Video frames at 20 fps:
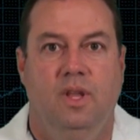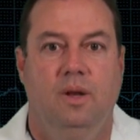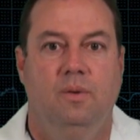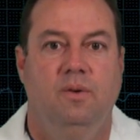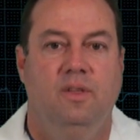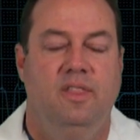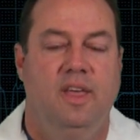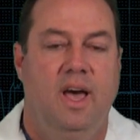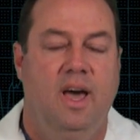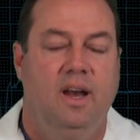And
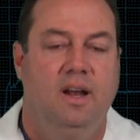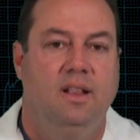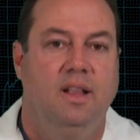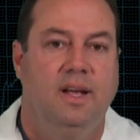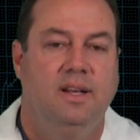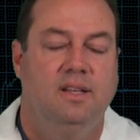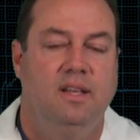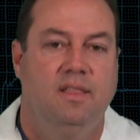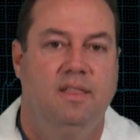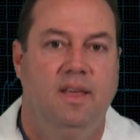with that, I'd
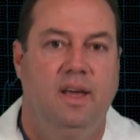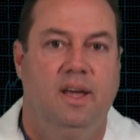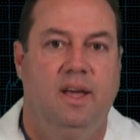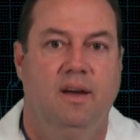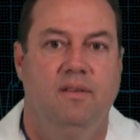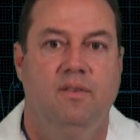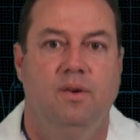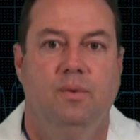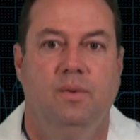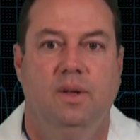like to thank
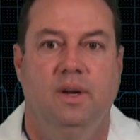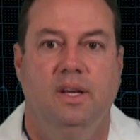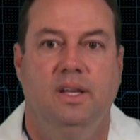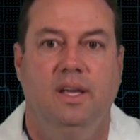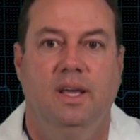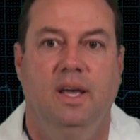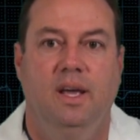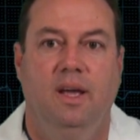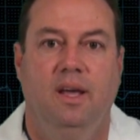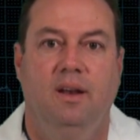everyone
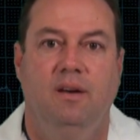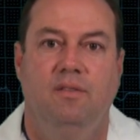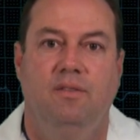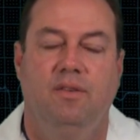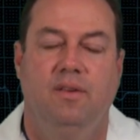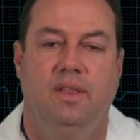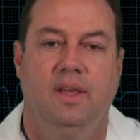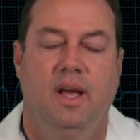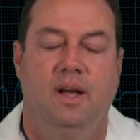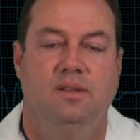again
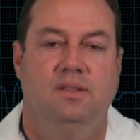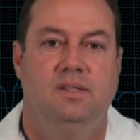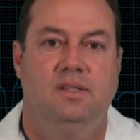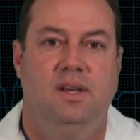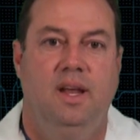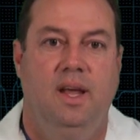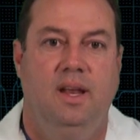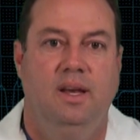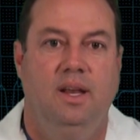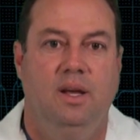for the
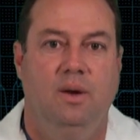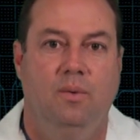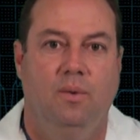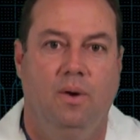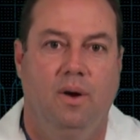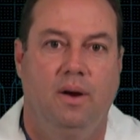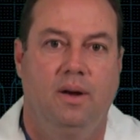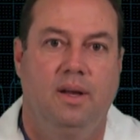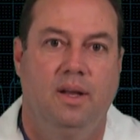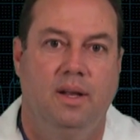outstanding
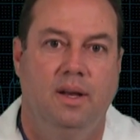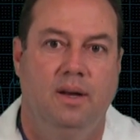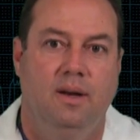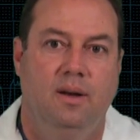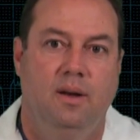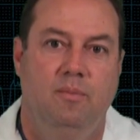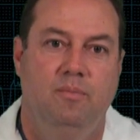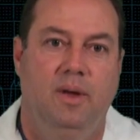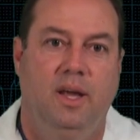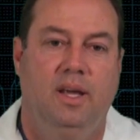work
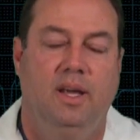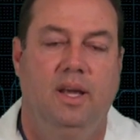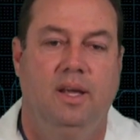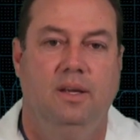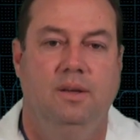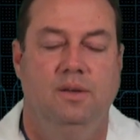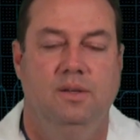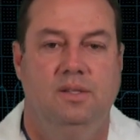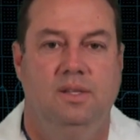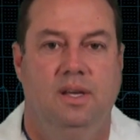in, making
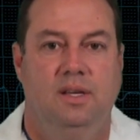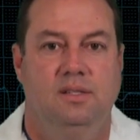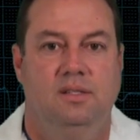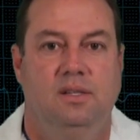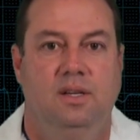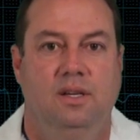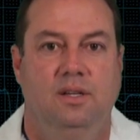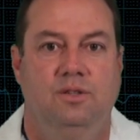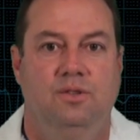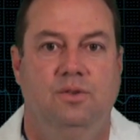
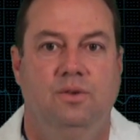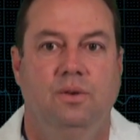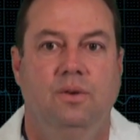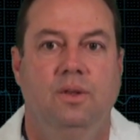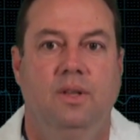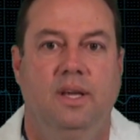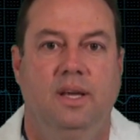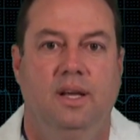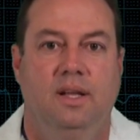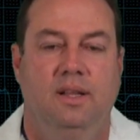UCSD
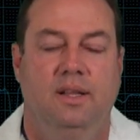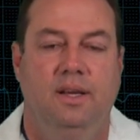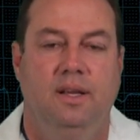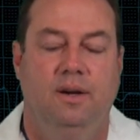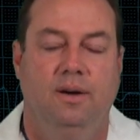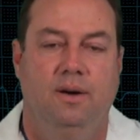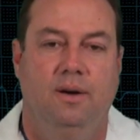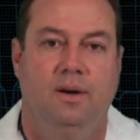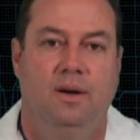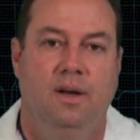truly a
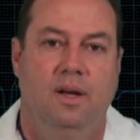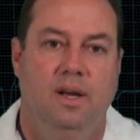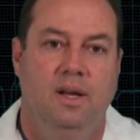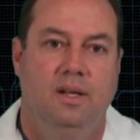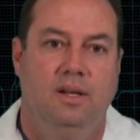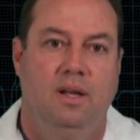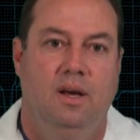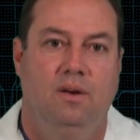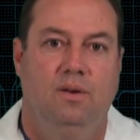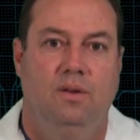leader,
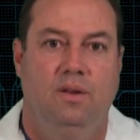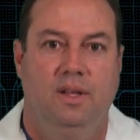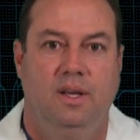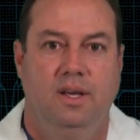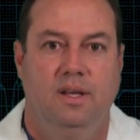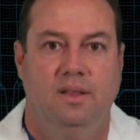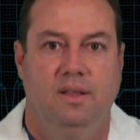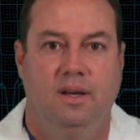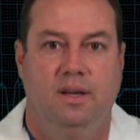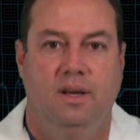not only
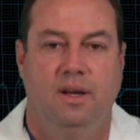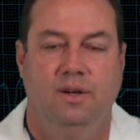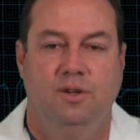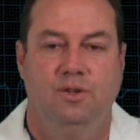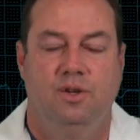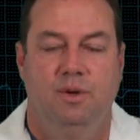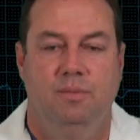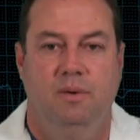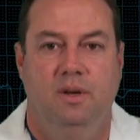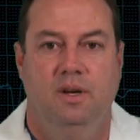in the
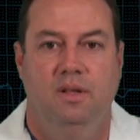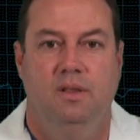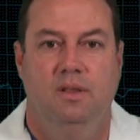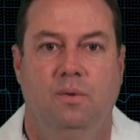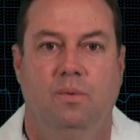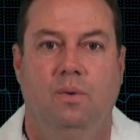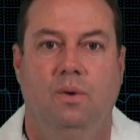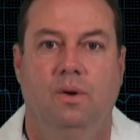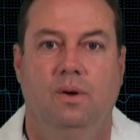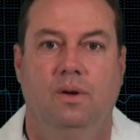country, but
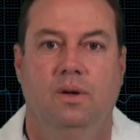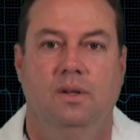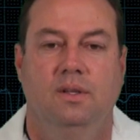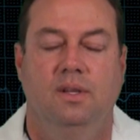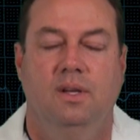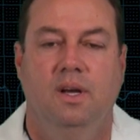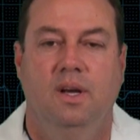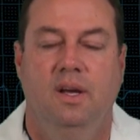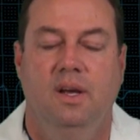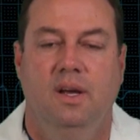
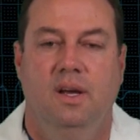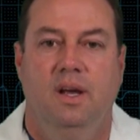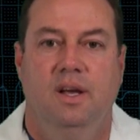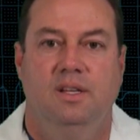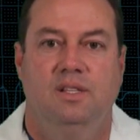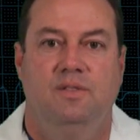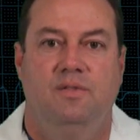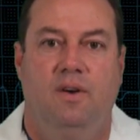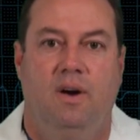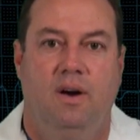world,
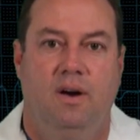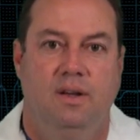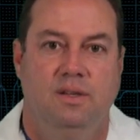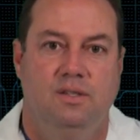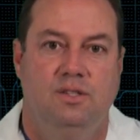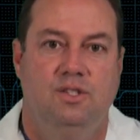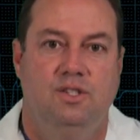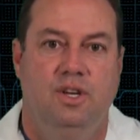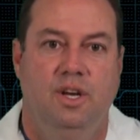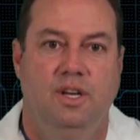as far
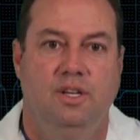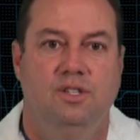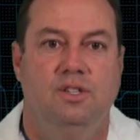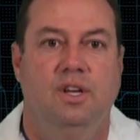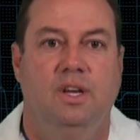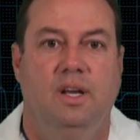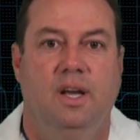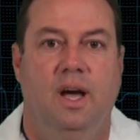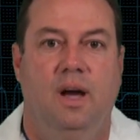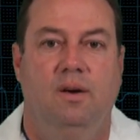as
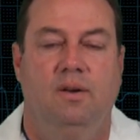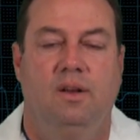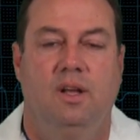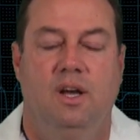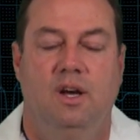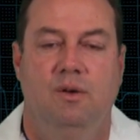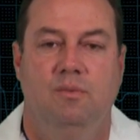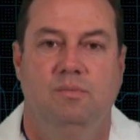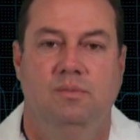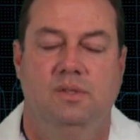changing
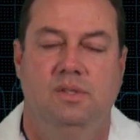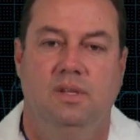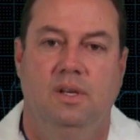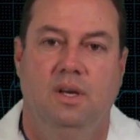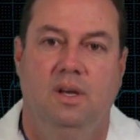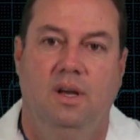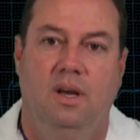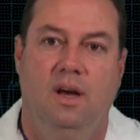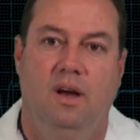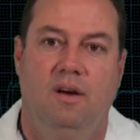outcomes
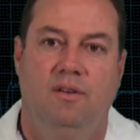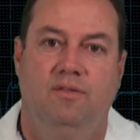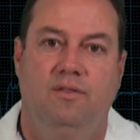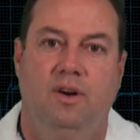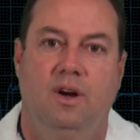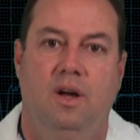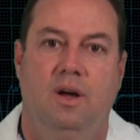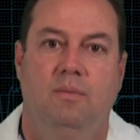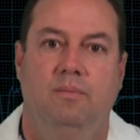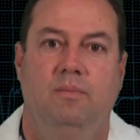uh,
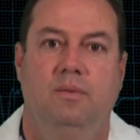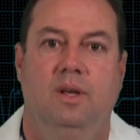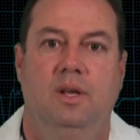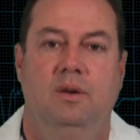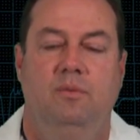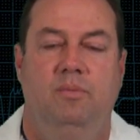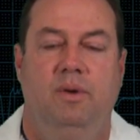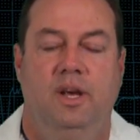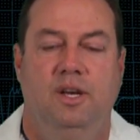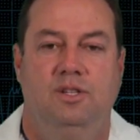from
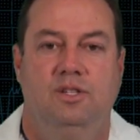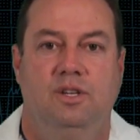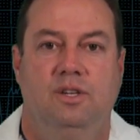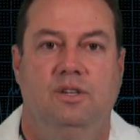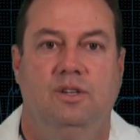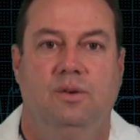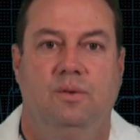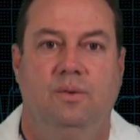inpatient